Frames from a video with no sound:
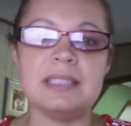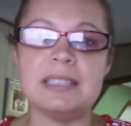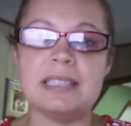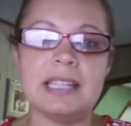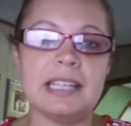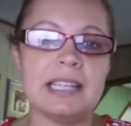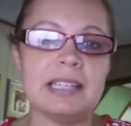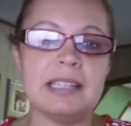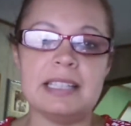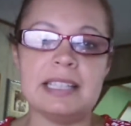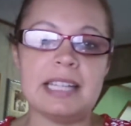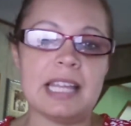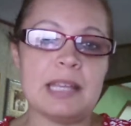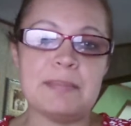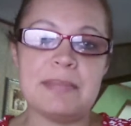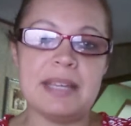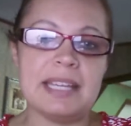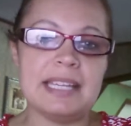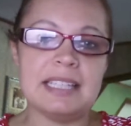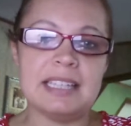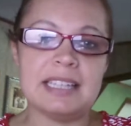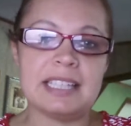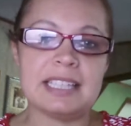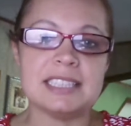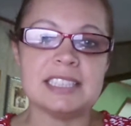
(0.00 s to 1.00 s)
They
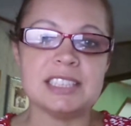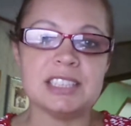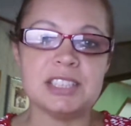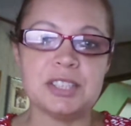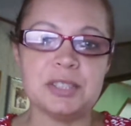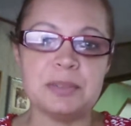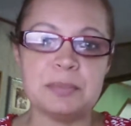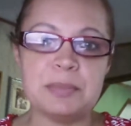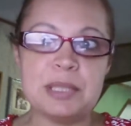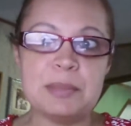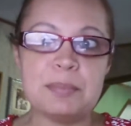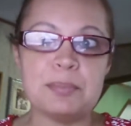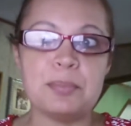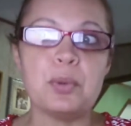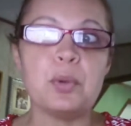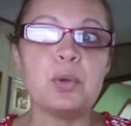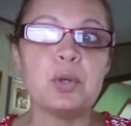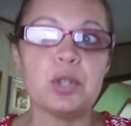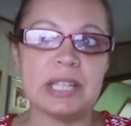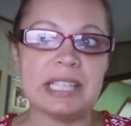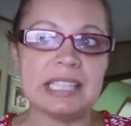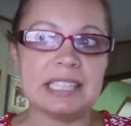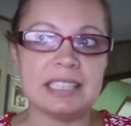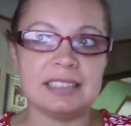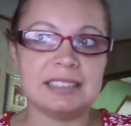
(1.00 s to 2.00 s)
may consider me
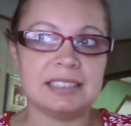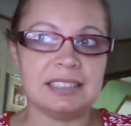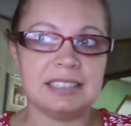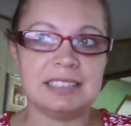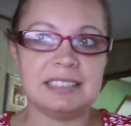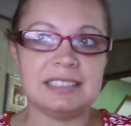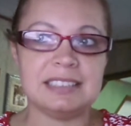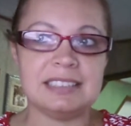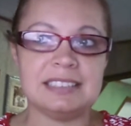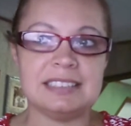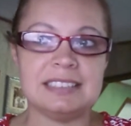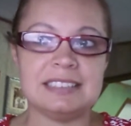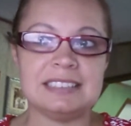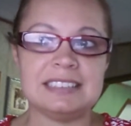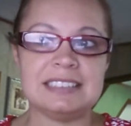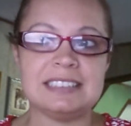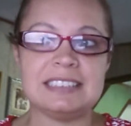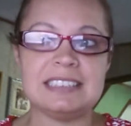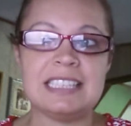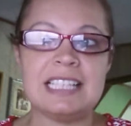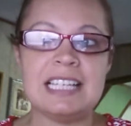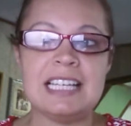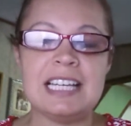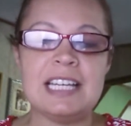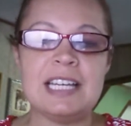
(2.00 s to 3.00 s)
boring
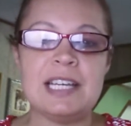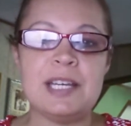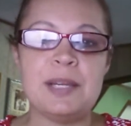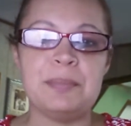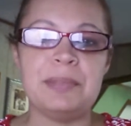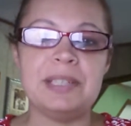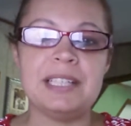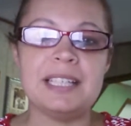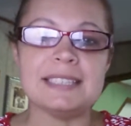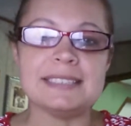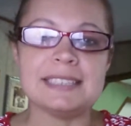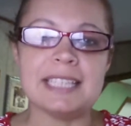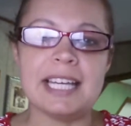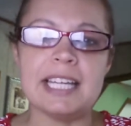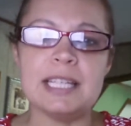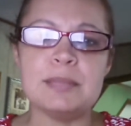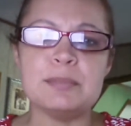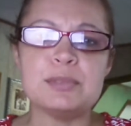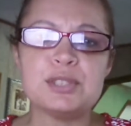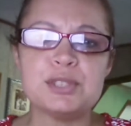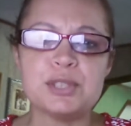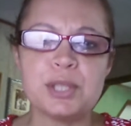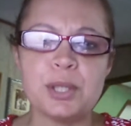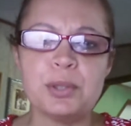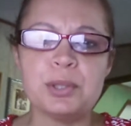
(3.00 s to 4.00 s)
because I am
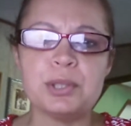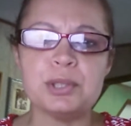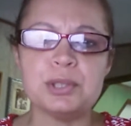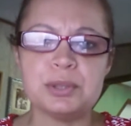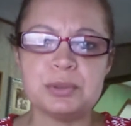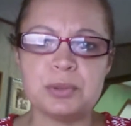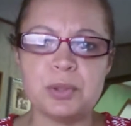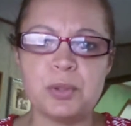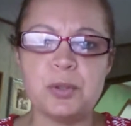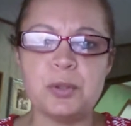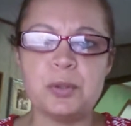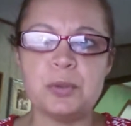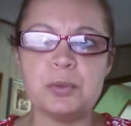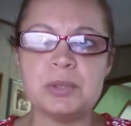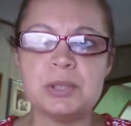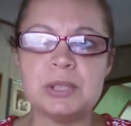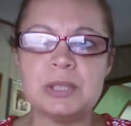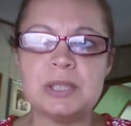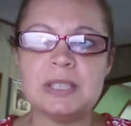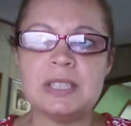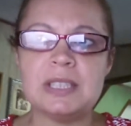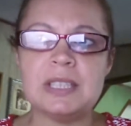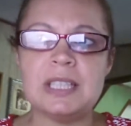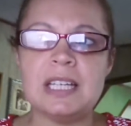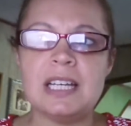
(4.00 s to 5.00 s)
so controlled
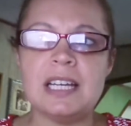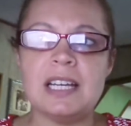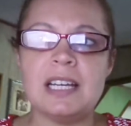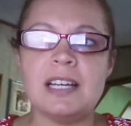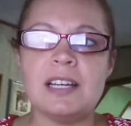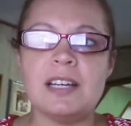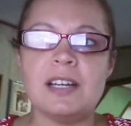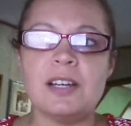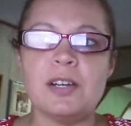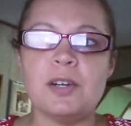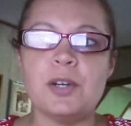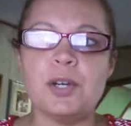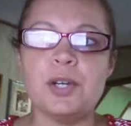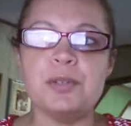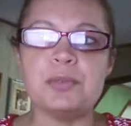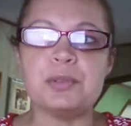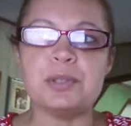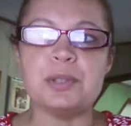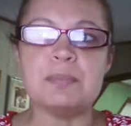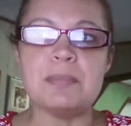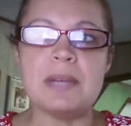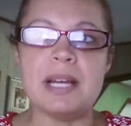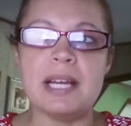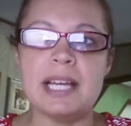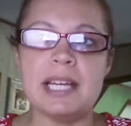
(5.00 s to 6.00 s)

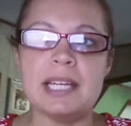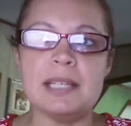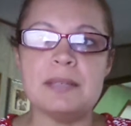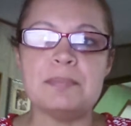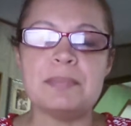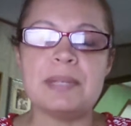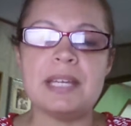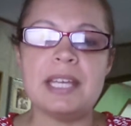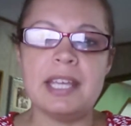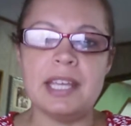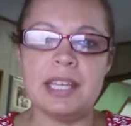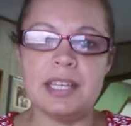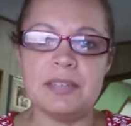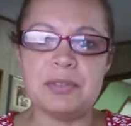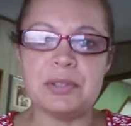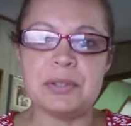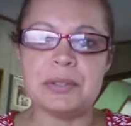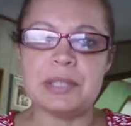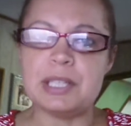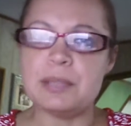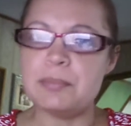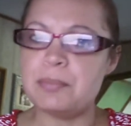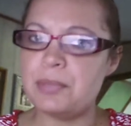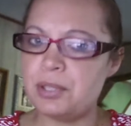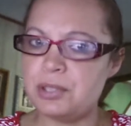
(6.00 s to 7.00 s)
over my behavior
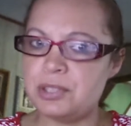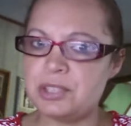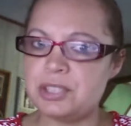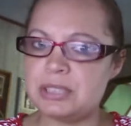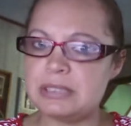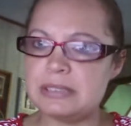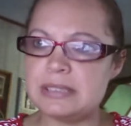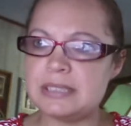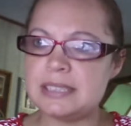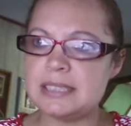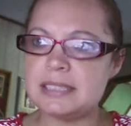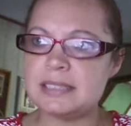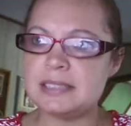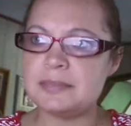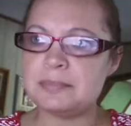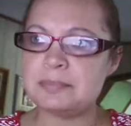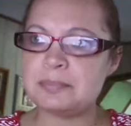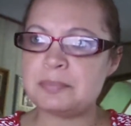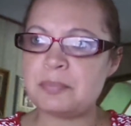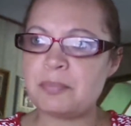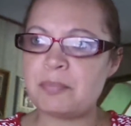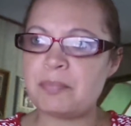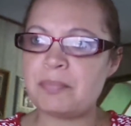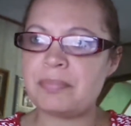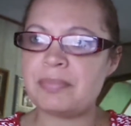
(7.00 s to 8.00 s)
and emotions.
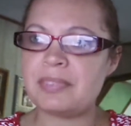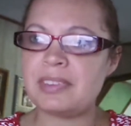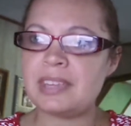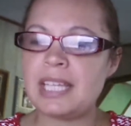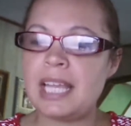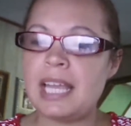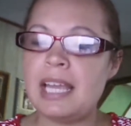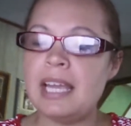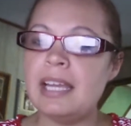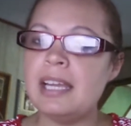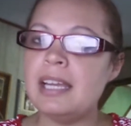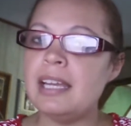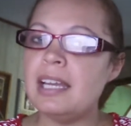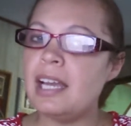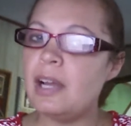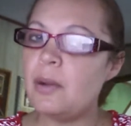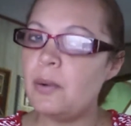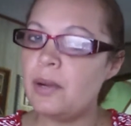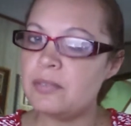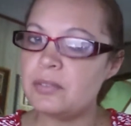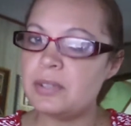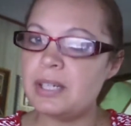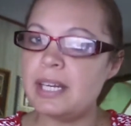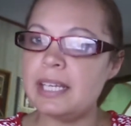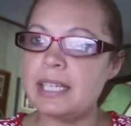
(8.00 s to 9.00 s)

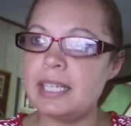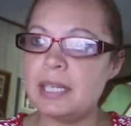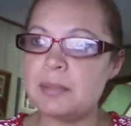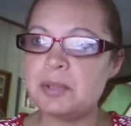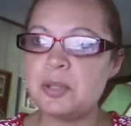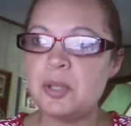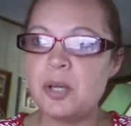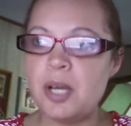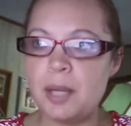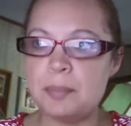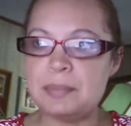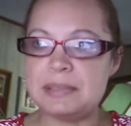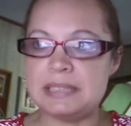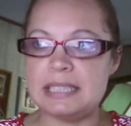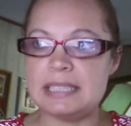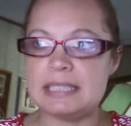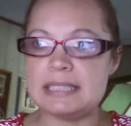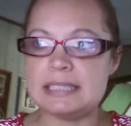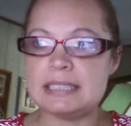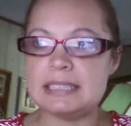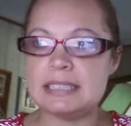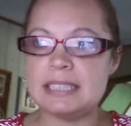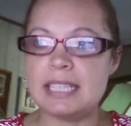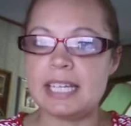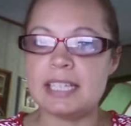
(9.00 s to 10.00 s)
However, I am
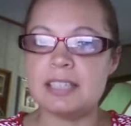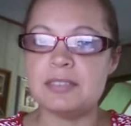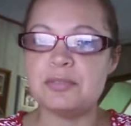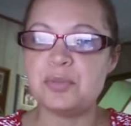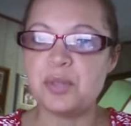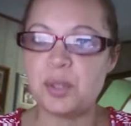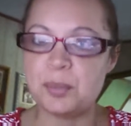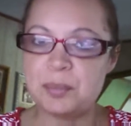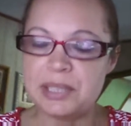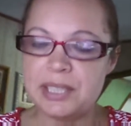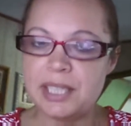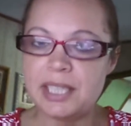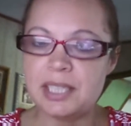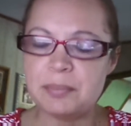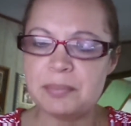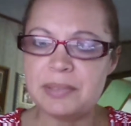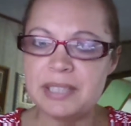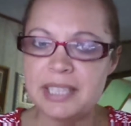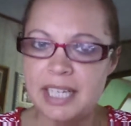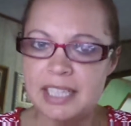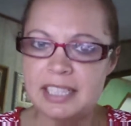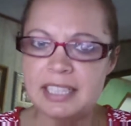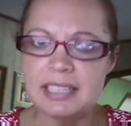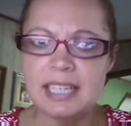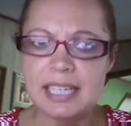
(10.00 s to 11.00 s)
competent. I can formulate a
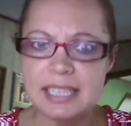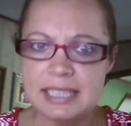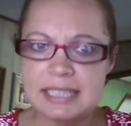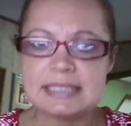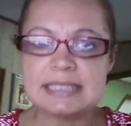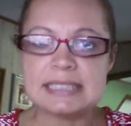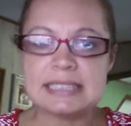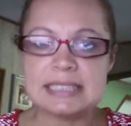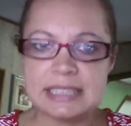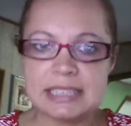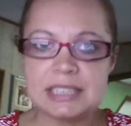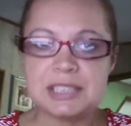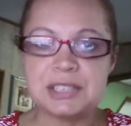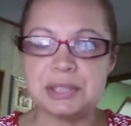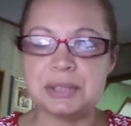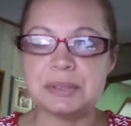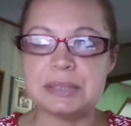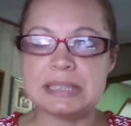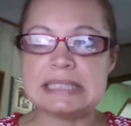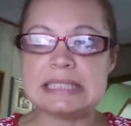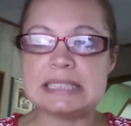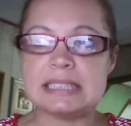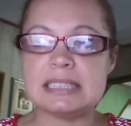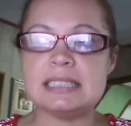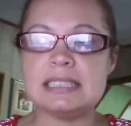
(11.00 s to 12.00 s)
plan and I can stick to
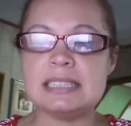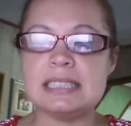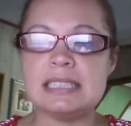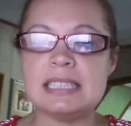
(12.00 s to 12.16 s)
it.